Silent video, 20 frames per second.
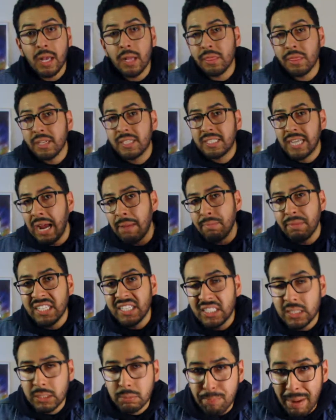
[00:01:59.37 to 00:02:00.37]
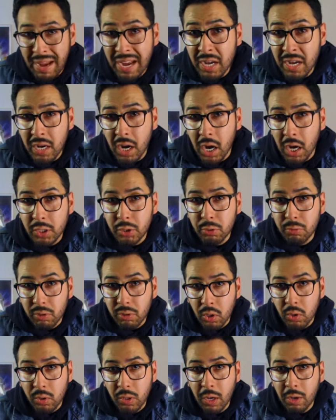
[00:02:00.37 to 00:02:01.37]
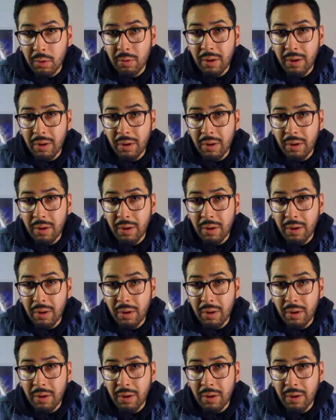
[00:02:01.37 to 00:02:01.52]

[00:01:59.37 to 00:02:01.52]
the time they spend on your logo,